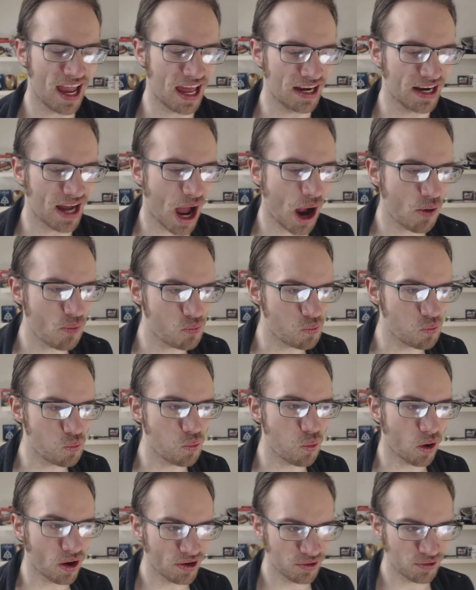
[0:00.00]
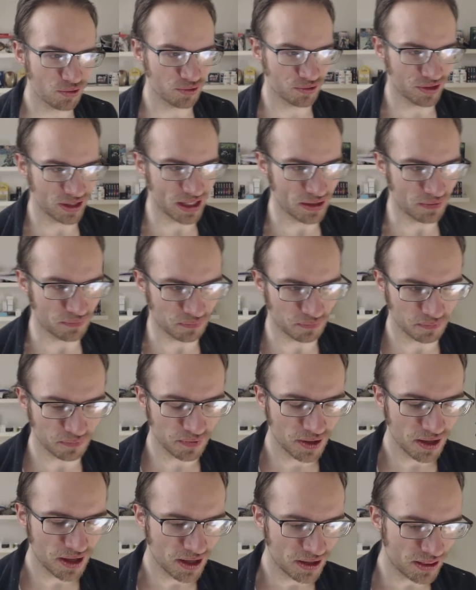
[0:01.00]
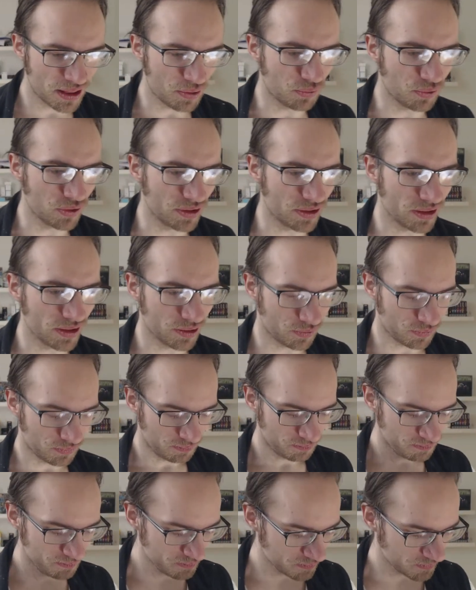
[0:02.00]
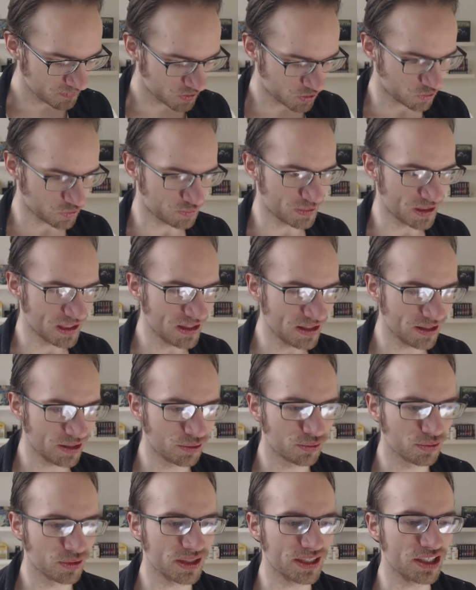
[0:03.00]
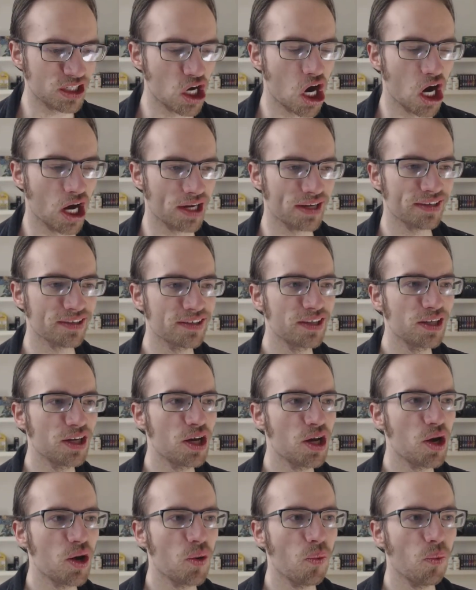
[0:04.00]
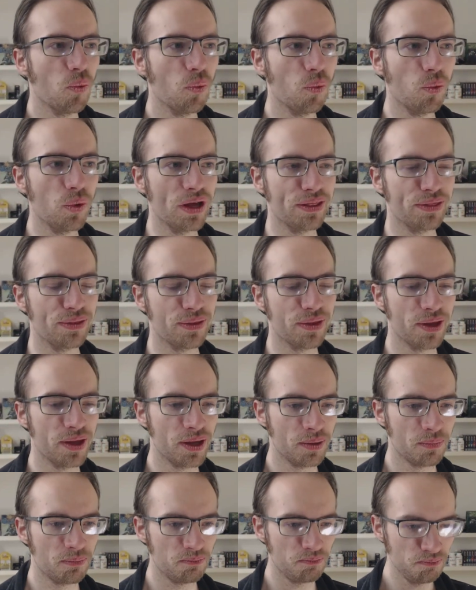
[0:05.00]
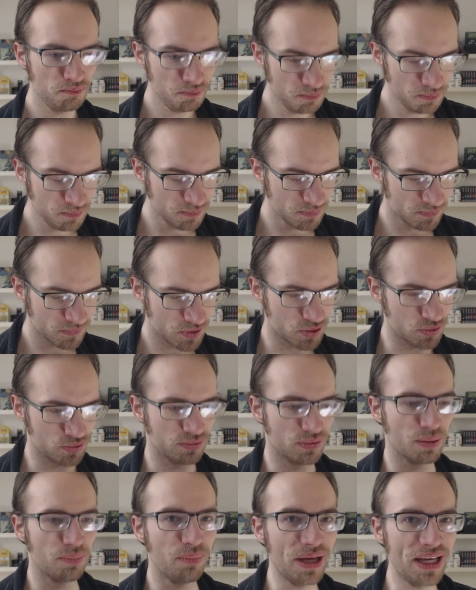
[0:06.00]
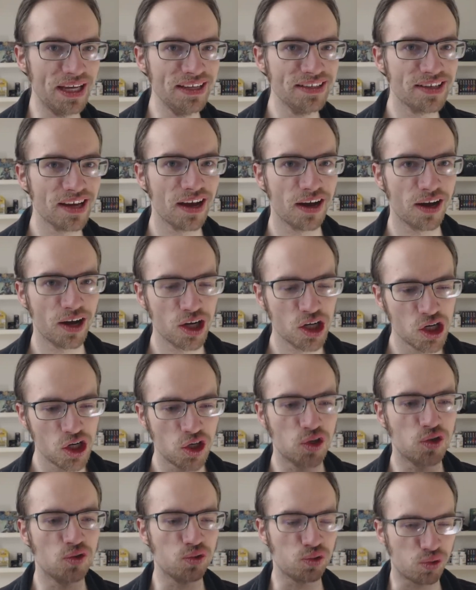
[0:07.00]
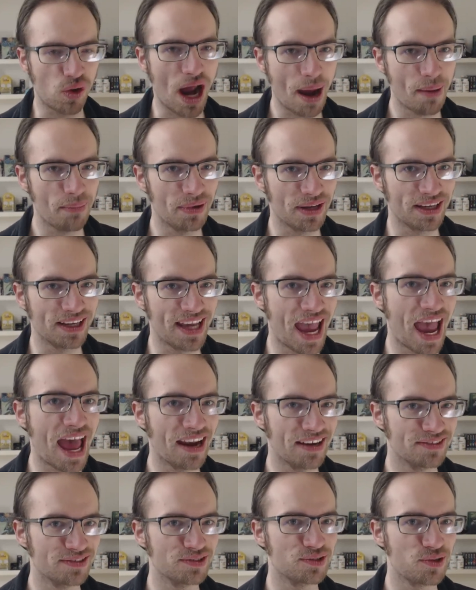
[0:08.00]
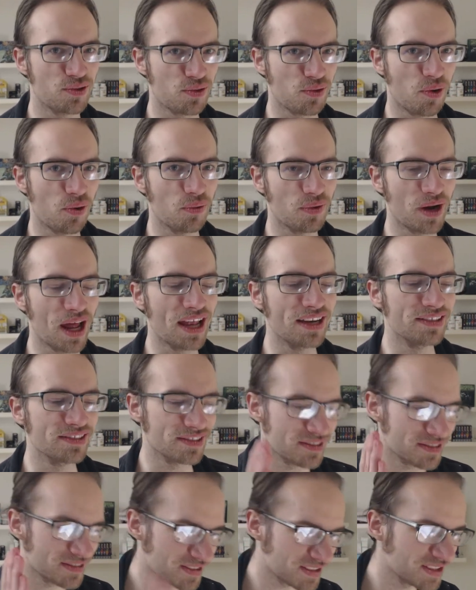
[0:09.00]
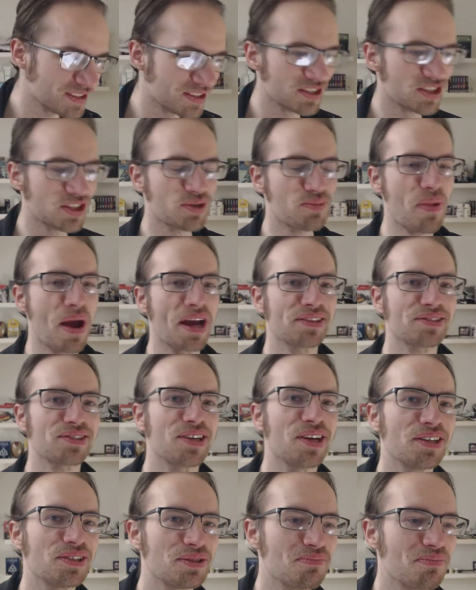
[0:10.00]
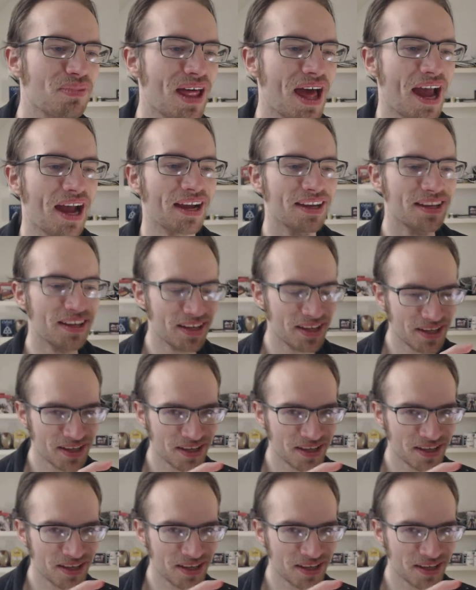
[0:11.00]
And I wondered if they would, li excuse me, literally cut with, excuse me, Peeta grabbing Katniss's throat and just smash cut to black.